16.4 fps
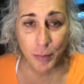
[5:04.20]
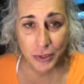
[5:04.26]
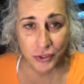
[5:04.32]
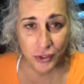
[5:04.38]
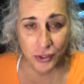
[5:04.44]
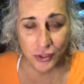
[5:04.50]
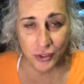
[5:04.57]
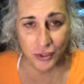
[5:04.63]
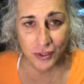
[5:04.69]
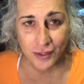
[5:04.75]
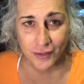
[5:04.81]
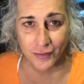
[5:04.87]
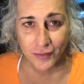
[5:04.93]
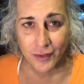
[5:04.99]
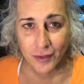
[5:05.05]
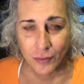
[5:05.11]
business,
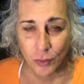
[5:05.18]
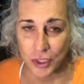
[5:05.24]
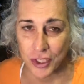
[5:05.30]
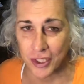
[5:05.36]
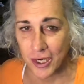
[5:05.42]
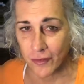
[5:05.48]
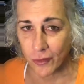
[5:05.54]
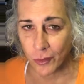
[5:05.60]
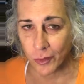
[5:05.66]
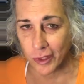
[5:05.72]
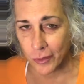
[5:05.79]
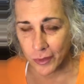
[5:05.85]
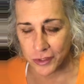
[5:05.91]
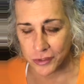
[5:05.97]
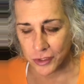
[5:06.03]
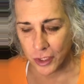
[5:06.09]
which he never really
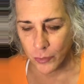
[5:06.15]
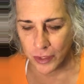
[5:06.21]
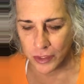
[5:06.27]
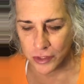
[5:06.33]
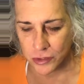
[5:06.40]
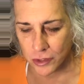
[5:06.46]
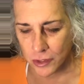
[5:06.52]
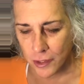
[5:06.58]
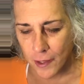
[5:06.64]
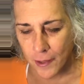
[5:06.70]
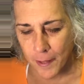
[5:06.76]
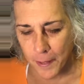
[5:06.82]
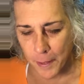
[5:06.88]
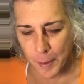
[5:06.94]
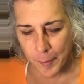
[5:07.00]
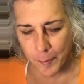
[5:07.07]
was anyways.
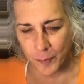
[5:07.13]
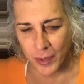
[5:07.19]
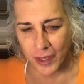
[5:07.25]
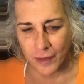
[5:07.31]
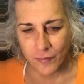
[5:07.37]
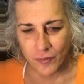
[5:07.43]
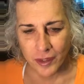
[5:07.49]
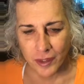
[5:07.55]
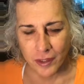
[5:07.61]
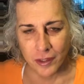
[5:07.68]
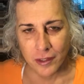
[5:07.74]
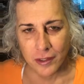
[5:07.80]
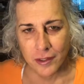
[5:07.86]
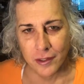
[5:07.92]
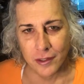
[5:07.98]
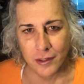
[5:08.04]
But
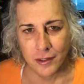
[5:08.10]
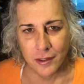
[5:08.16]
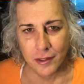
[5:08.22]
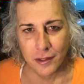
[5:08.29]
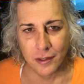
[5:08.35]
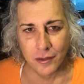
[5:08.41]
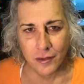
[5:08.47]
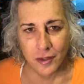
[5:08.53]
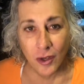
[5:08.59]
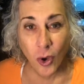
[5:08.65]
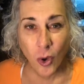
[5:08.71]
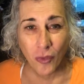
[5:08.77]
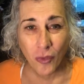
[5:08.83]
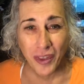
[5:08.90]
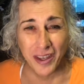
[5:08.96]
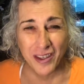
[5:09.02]

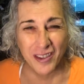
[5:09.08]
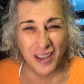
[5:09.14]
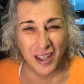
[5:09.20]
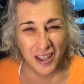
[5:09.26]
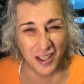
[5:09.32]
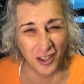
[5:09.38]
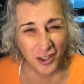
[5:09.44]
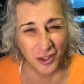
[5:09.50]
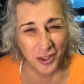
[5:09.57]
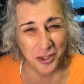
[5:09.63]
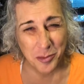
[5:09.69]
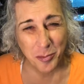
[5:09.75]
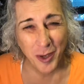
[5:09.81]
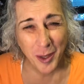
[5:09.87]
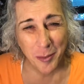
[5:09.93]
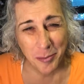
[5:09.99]
oh, and they kill his
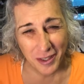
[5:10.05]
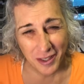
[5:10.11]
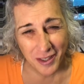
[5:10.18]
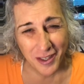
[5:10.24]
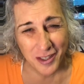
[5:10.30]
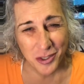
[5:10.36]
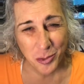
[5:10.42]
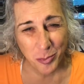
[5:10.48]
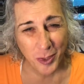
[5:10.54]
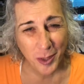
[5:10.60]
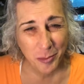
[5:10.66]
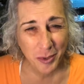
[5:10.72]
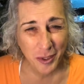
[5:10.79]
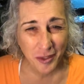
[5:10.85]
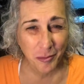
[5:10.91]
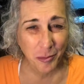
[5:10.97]
puppy. He has a
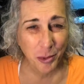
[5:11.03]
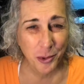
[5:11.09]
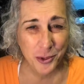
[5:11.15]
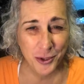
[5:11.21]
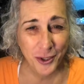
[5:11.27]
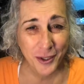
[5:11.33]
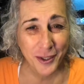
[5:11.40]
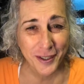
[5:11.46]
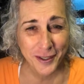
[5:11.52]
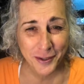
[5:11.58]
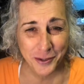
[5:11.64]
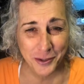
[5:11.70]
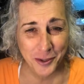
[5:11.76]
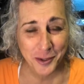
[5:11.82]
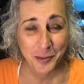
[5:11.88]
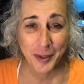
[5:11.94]
puppy, and Bruce Dern
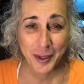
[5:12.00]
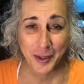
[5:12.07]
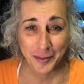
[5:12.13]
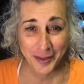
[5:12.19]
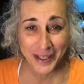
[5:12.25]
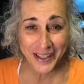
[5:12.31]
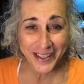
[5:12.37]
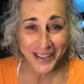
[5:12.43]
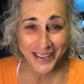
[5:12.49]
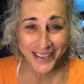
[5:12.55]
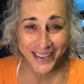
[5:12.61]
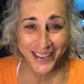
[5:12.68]
kills his puppy.